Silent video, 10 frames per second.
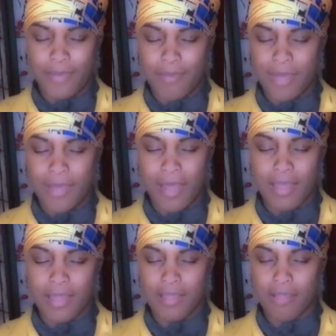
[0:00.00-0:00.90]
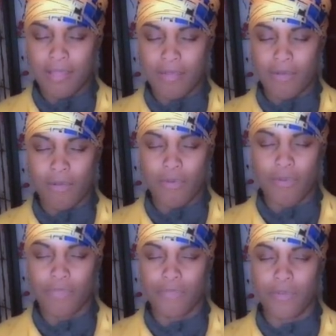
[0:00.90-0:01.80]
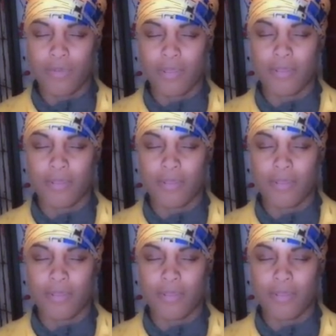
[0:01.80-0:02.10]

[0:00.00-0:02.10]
Maybe our hands are on the floor.